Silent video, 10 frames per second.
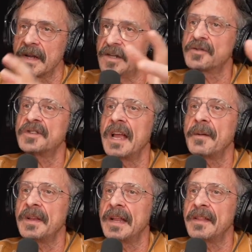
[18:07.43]
and you're
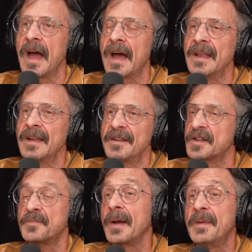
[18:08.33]
championing that
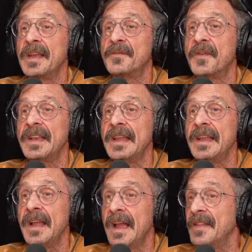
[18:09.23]
just by being
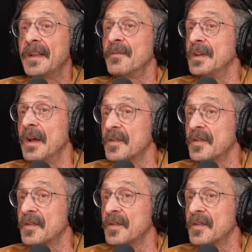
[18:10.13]
funny and then,